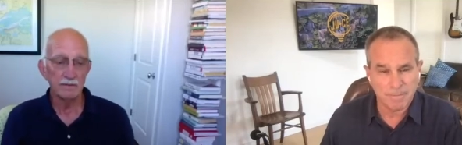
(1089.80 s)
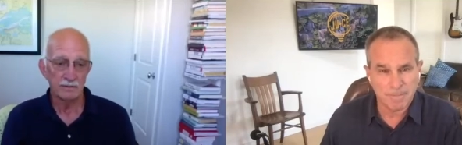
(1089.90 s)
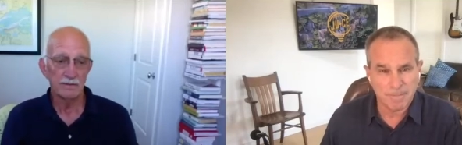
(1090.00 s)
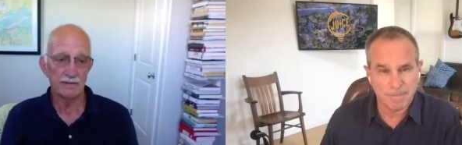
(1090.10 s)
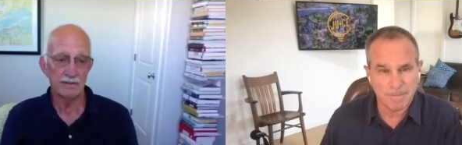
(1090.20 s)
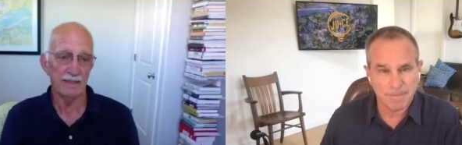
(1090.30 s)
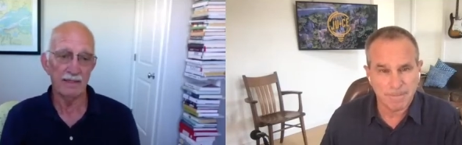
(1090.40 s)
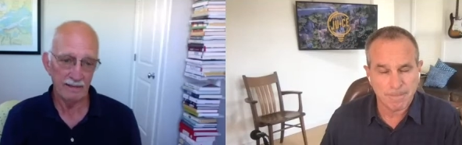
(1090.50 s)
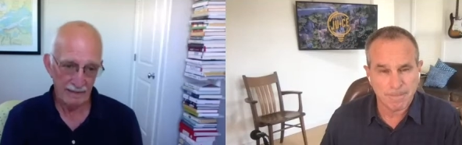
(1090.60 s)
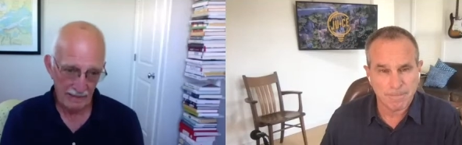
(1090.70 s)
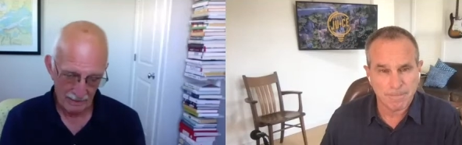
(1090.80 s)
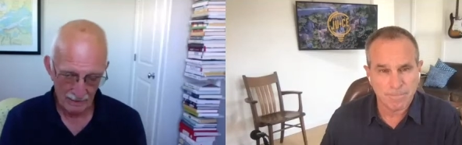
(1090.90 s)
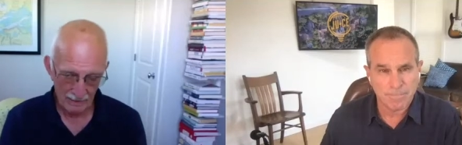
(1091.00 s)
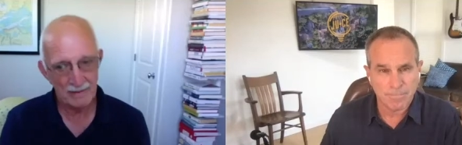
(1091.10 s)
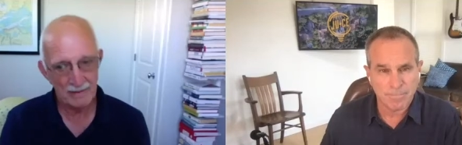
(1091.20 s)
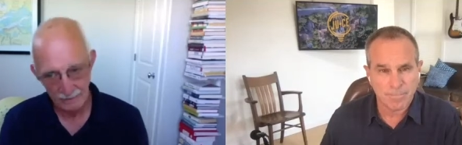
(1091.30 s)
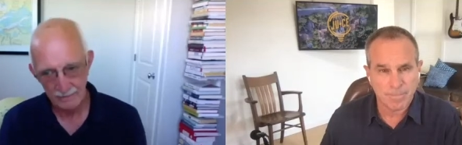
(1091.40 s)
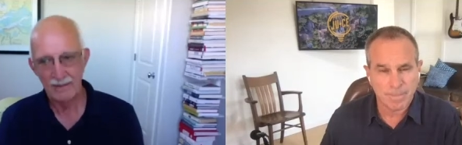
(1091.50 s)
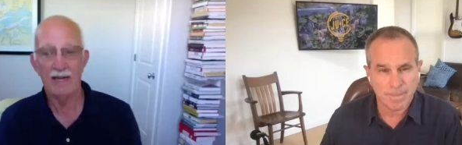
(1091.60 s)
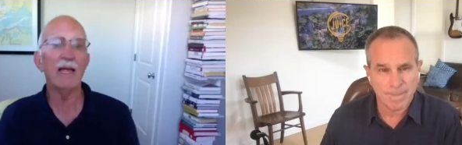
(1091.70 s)
Speaker 1: I mean,
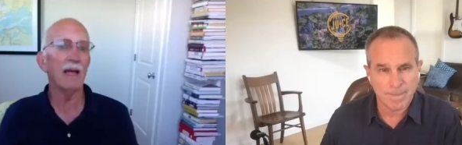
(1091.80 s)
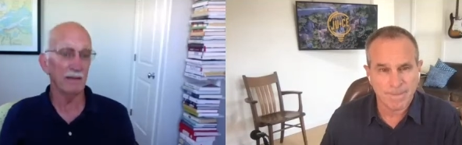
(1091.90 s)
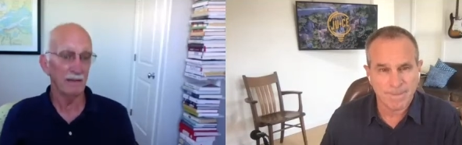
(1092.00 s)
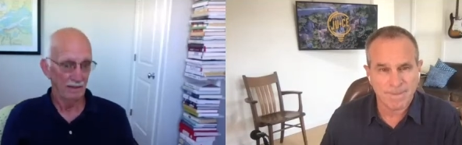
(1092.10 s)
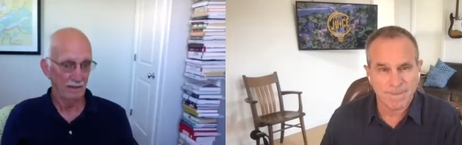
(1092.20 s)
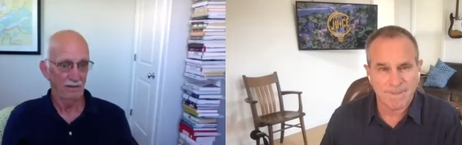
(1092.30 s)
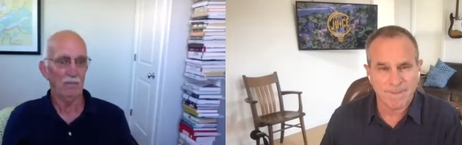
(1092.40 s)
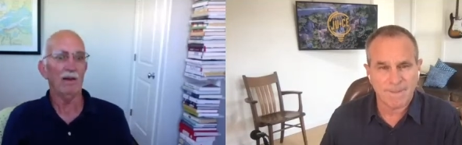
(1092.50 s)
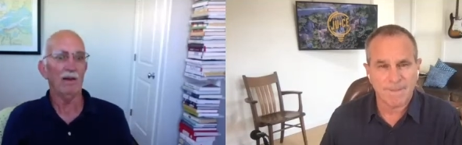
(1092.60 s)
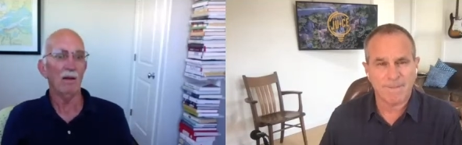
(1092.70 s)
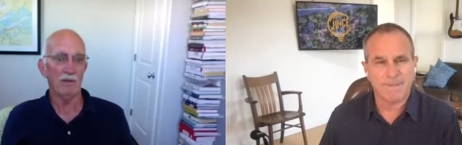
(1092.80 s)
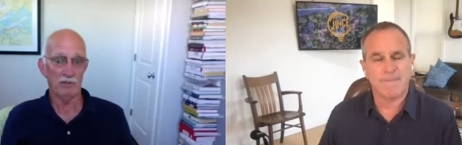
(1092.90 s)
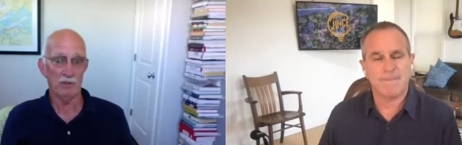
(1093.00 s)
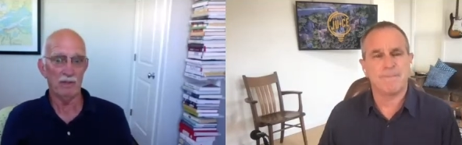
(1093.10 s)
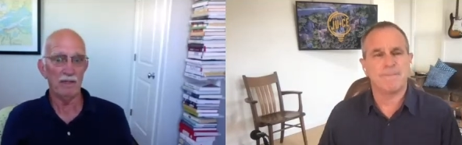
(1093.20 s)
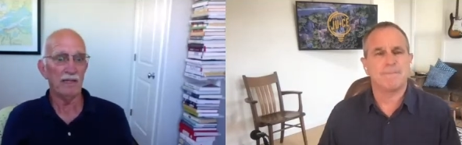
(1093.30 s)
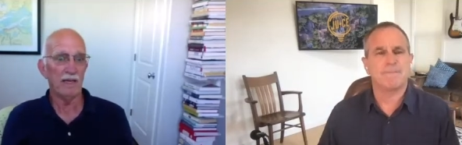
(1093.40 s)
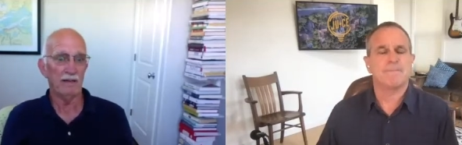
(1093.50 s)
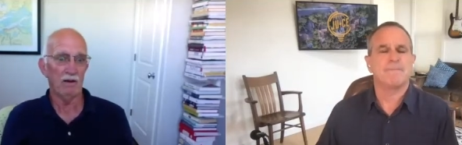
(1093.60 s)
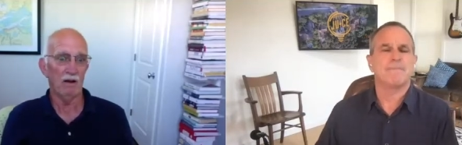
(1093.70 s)
again, my comments are predicated
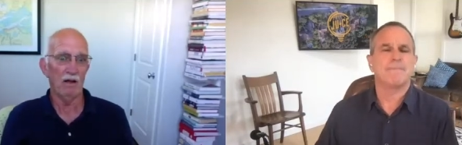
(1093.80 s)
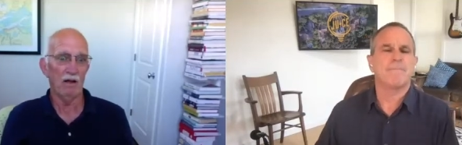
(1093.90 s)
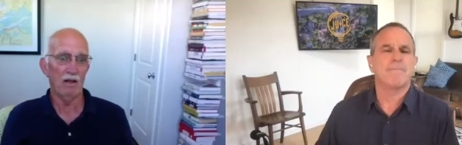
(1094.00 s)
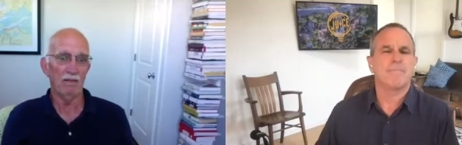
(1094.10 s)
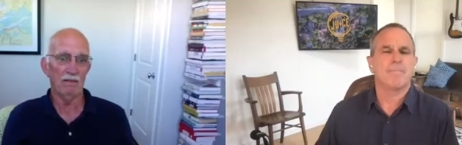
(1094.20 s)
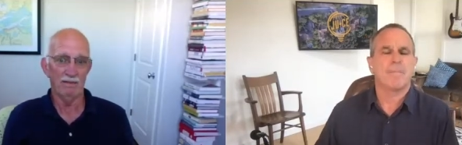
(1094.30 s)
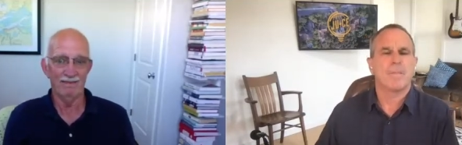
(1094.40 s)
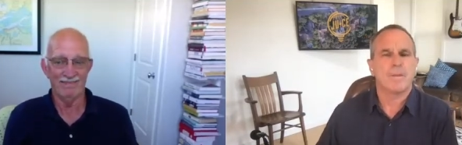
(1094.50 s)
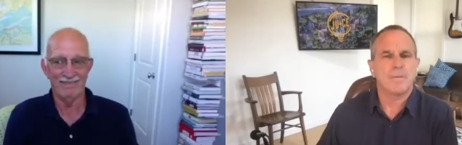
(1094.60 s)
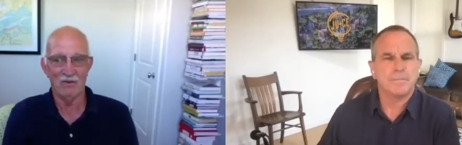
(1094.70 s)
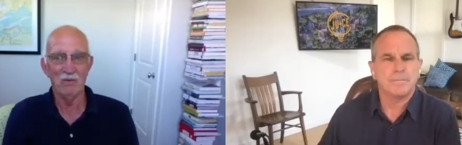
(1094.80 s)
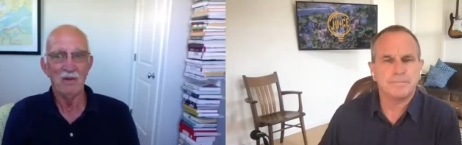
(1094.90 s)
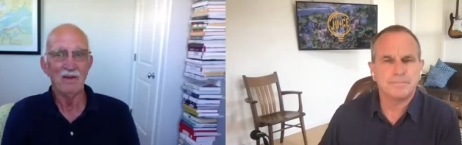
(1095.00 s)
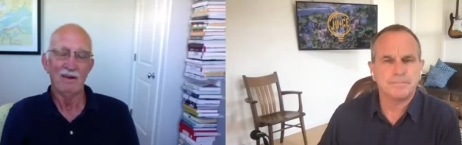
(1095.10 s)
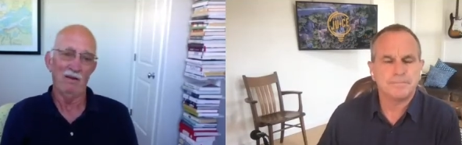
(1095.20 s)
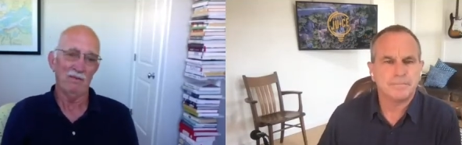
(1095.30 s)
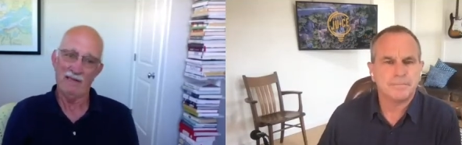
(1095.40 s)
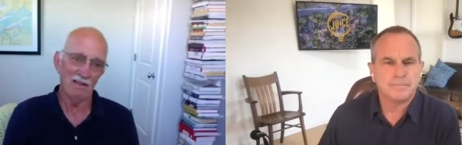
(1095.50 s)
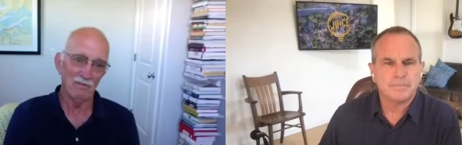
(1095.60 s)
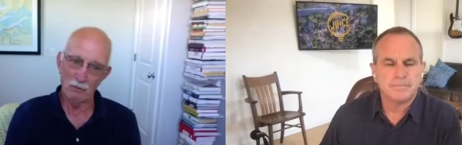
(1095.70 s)
on, you know, on
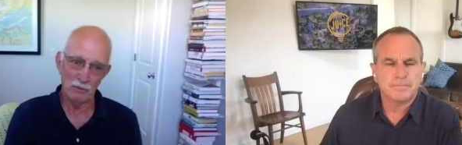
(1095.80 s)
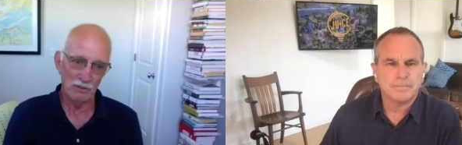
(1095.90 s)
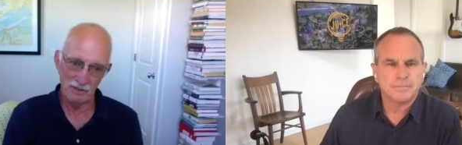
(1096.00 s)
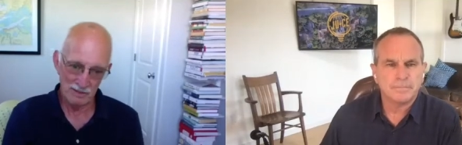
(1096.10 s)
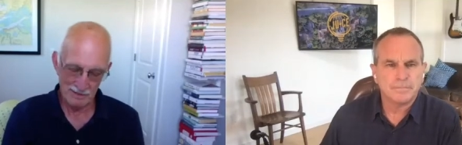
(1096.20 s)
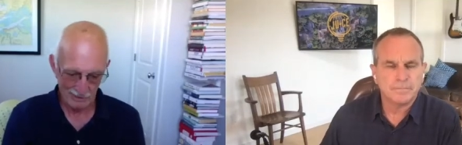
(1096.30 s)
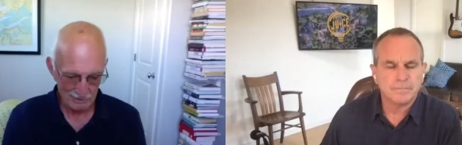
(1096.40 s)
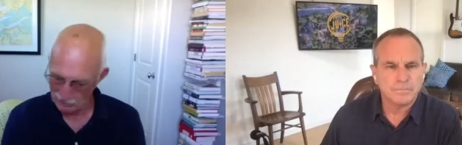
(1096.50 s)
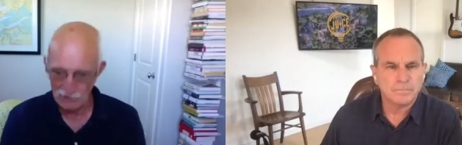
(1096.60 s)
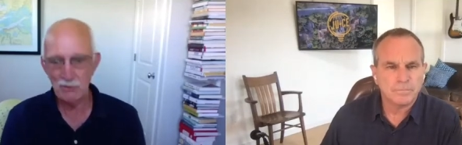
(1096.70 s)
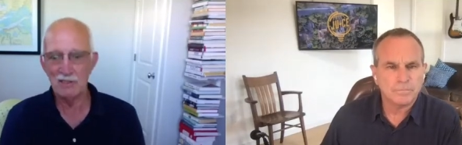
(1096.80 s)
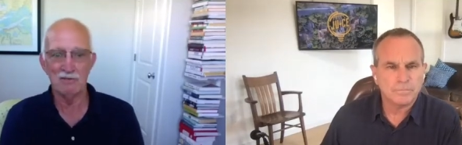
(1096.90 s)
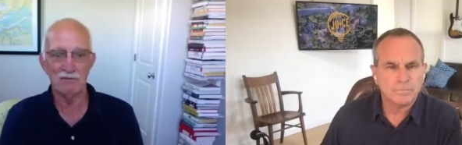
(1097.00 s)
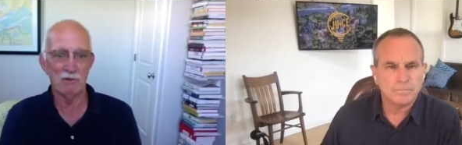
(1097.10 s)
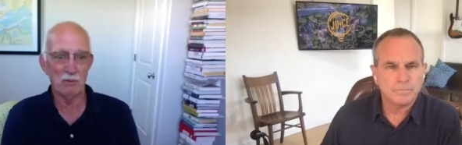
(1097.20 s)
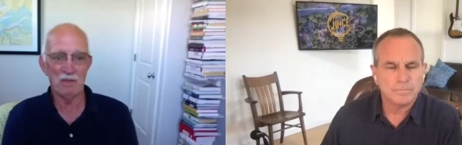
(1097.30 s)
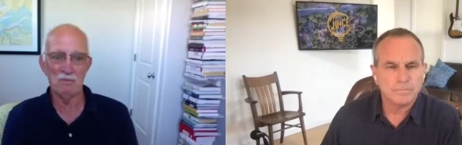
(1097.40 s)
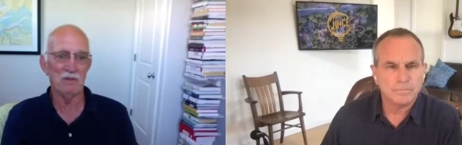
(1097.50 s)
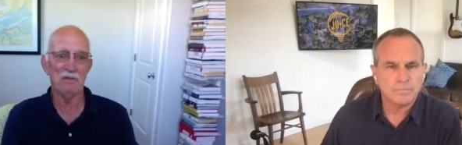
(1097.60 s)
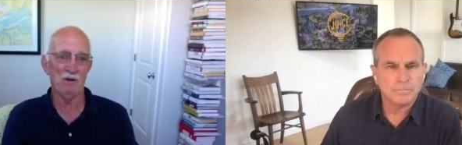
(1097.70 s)
Californians continuing to vote people
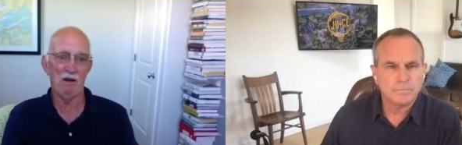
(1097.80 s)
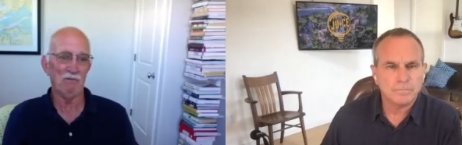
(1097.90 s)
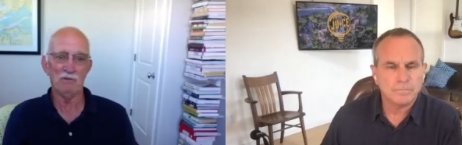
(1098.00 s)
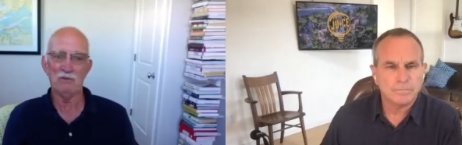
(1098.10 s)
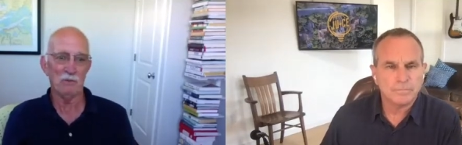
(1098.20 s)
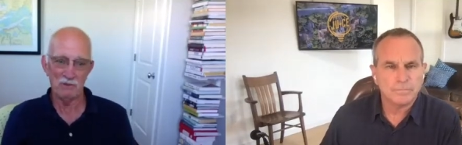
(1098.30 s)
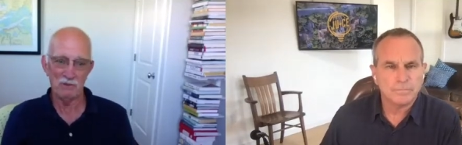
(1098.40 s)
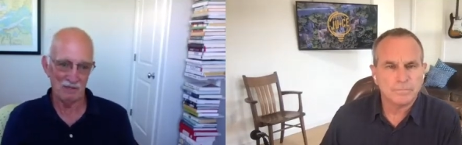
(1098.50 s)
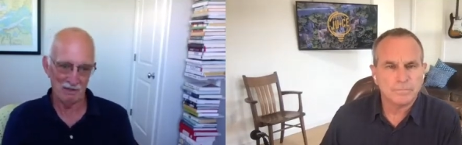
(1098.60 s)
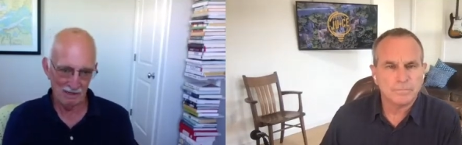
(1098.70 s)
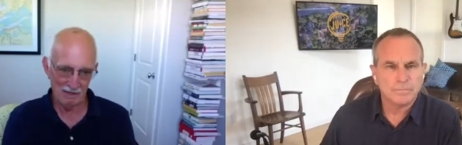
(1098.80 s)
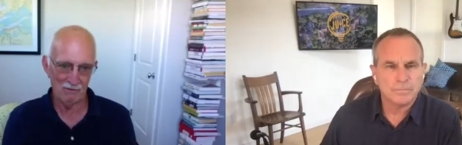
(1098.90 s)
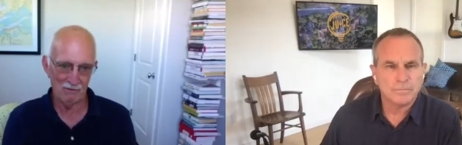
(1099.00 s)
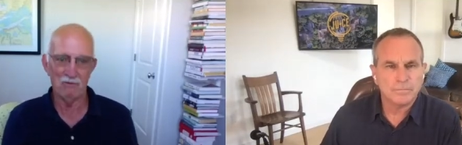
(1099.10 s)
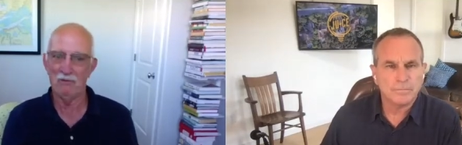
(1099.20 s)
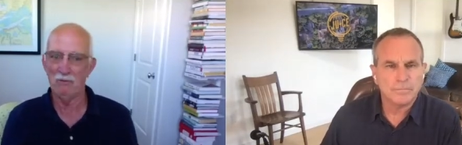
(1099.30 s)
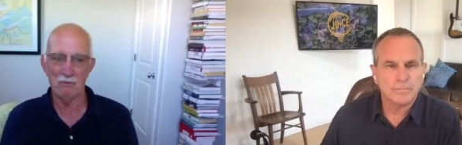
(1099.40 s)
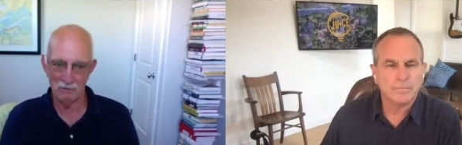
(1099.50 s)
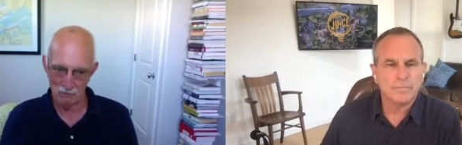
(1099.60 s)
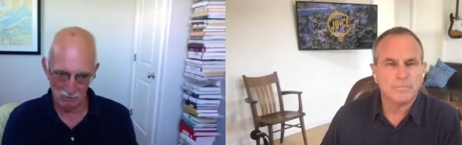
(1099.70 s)
into office who are dedicated to
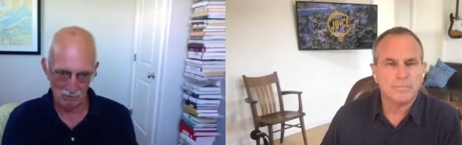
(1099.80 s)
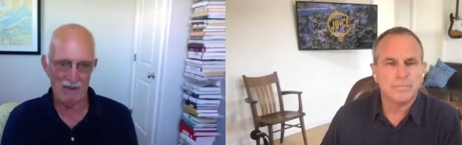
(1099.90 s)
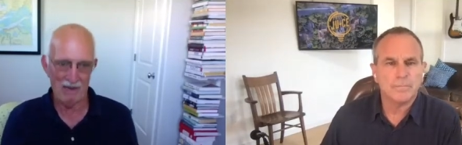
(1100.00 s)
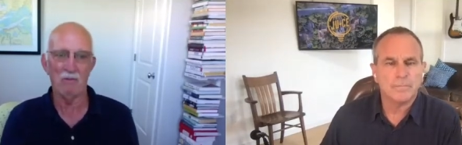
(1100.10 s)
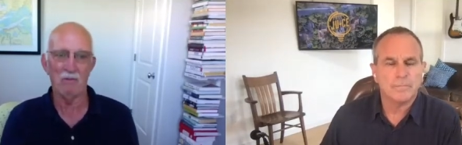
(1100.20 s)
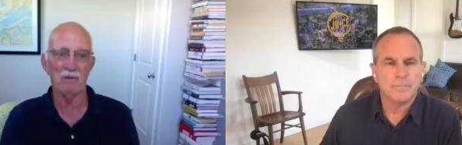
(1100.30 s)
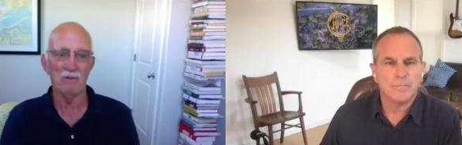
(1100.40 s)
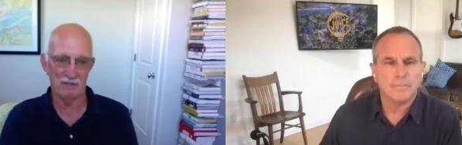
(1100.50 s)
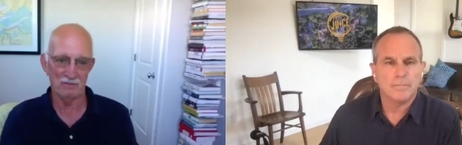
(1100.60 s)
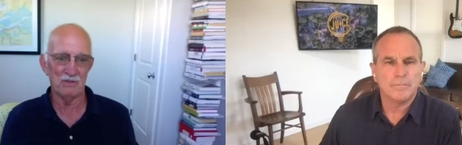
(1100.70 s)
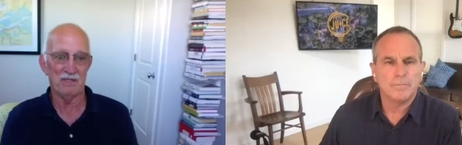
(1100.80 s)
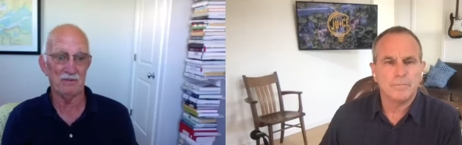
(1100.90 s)
renewable power, et cetera, et cetera.